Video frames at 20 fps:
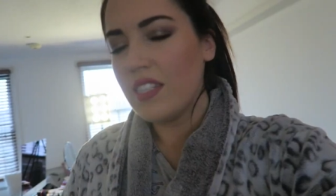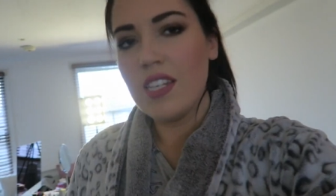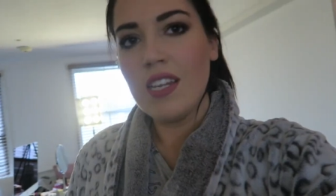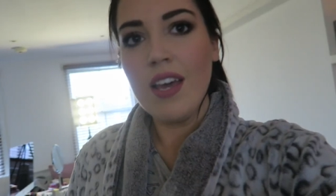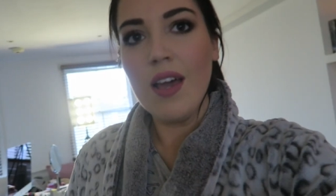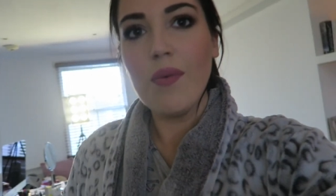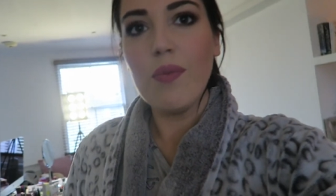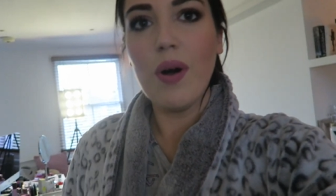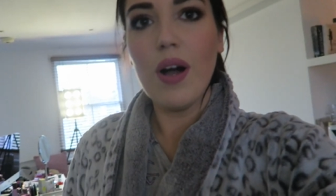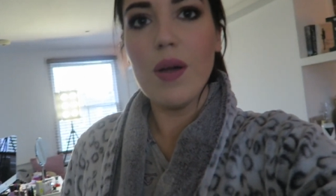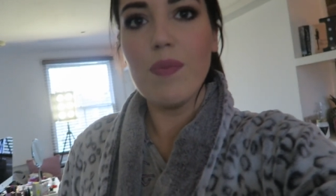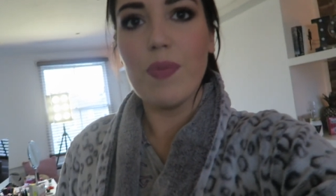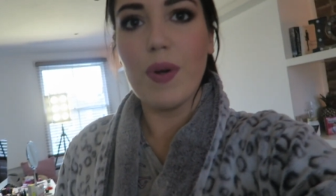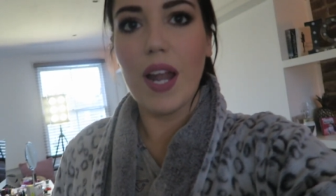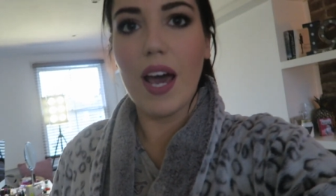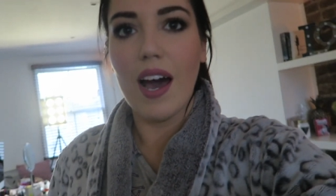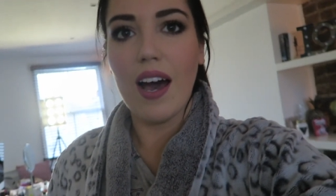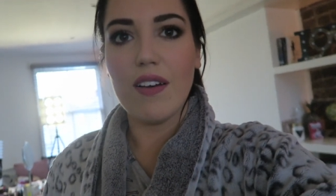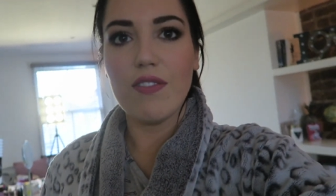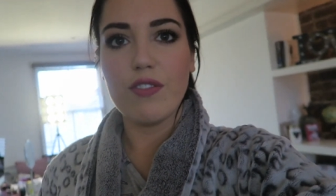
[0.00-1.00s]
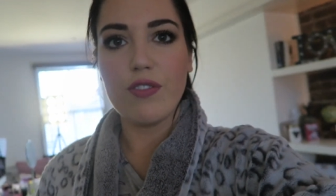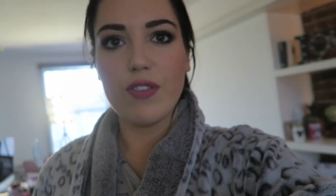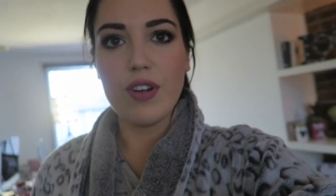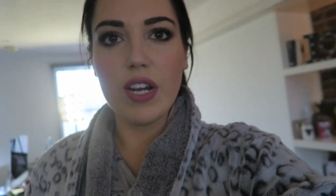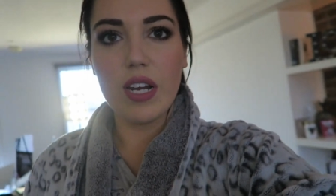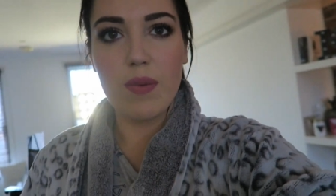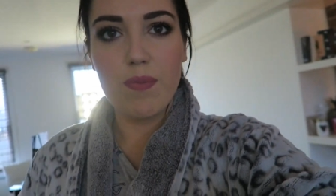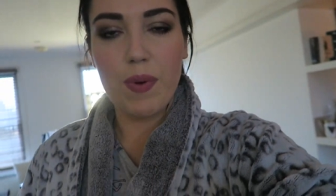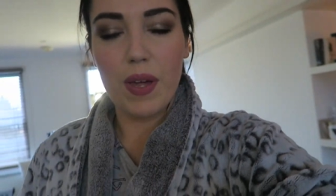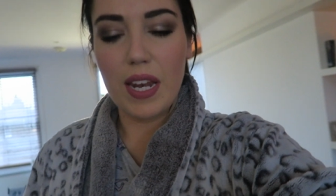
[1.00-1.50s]
I don't know why but I haven't
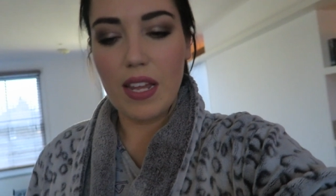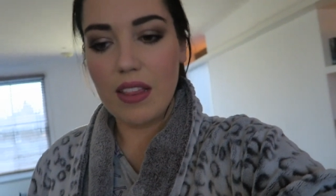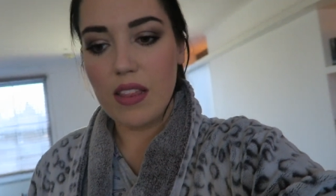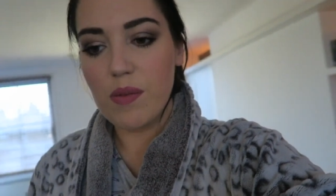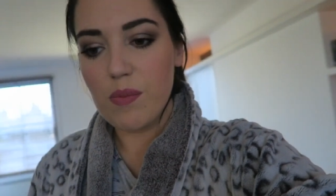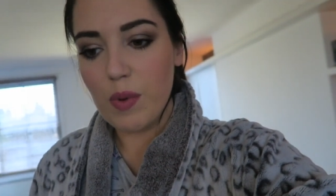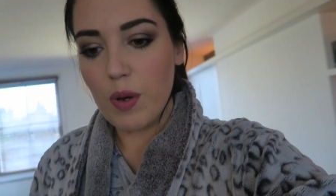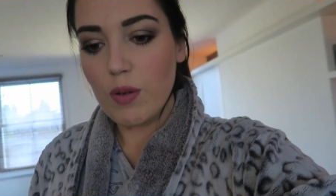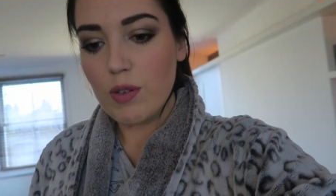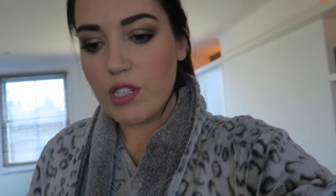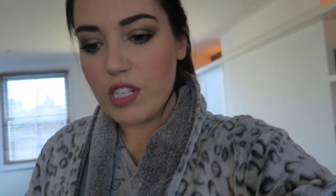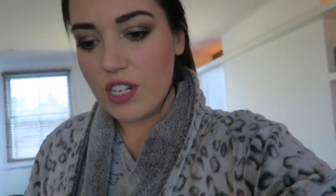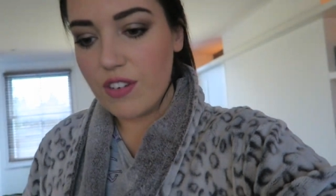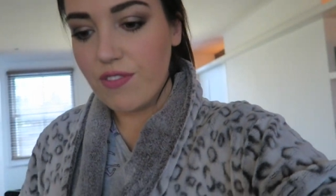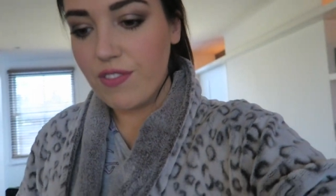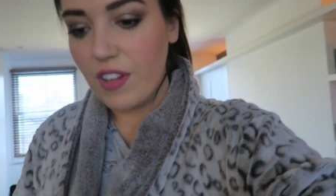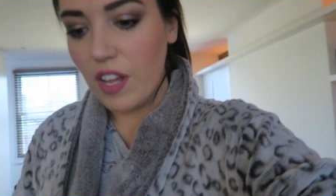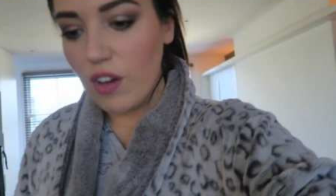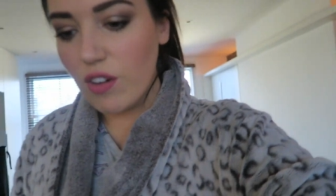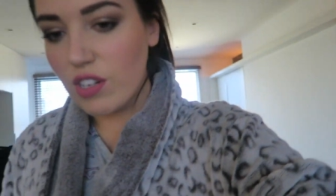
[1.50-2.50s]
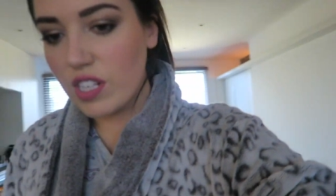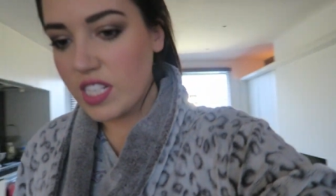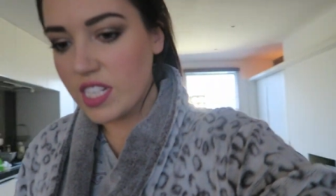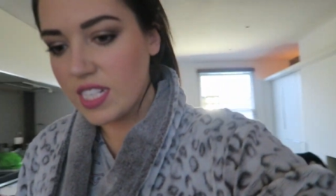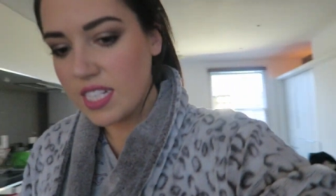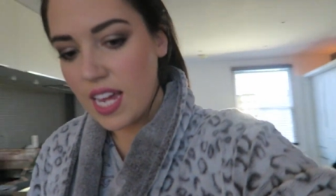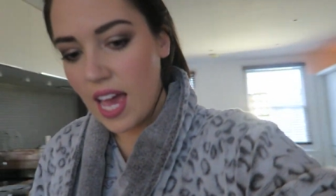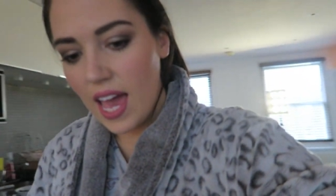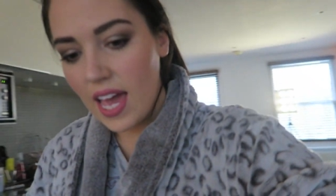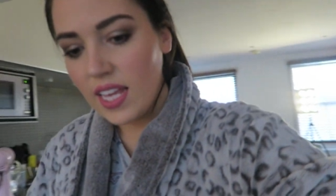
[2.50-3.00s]
really been in the mood to vlog
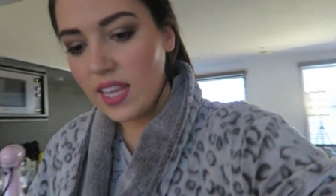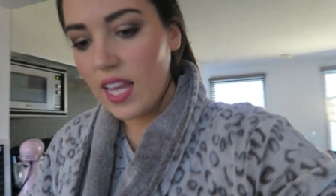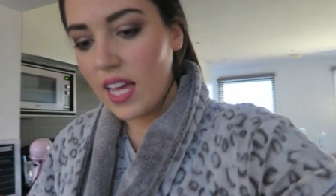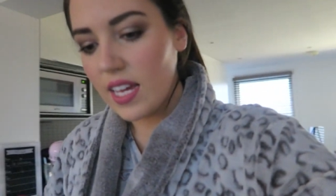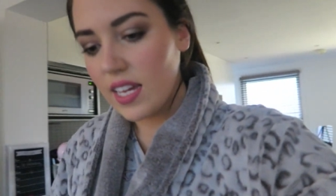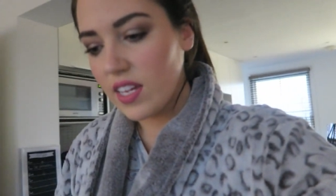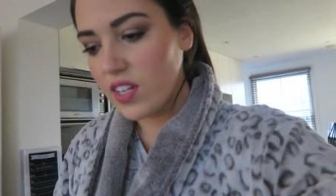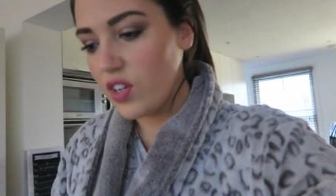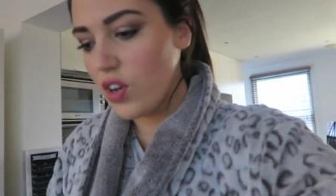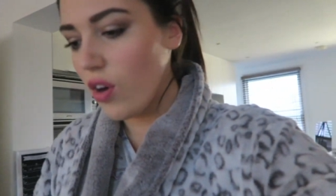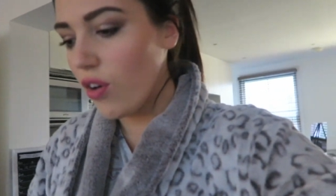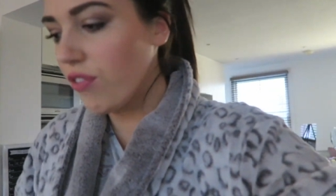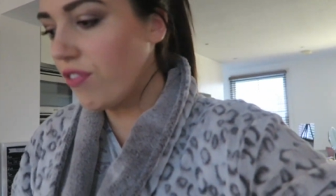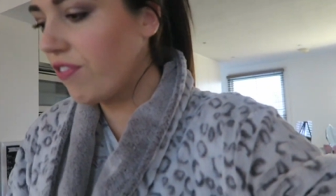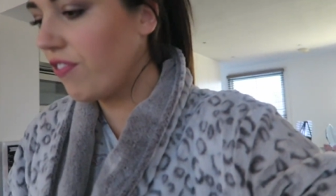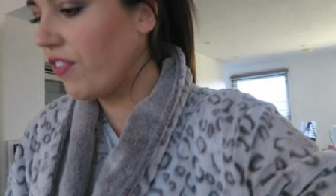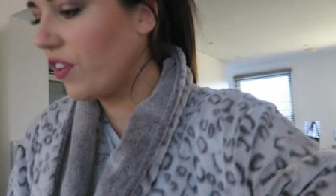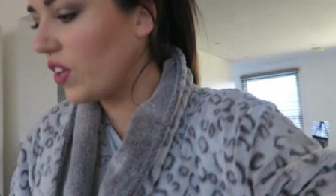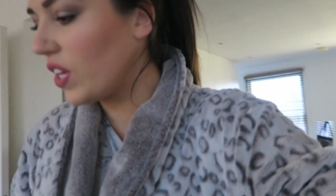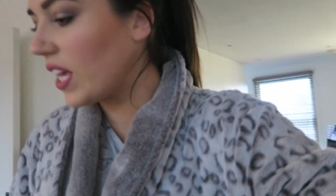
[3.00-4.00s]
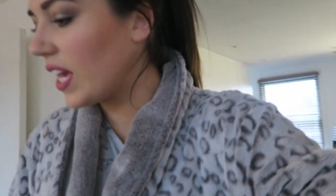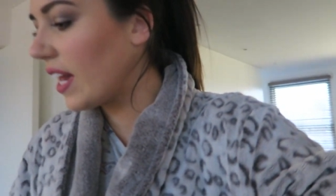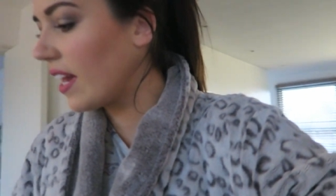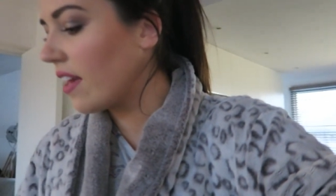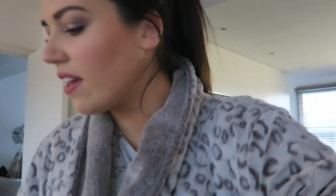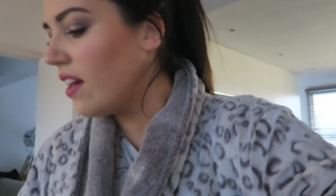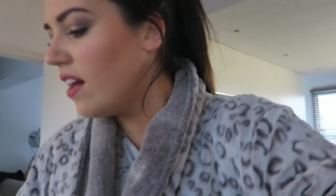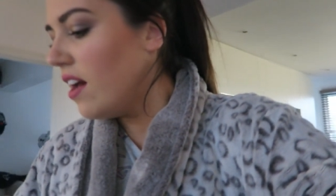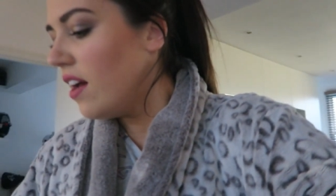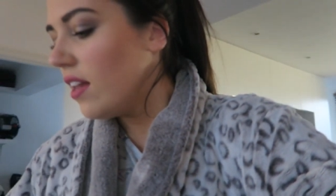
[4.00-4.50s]
today, like not fully.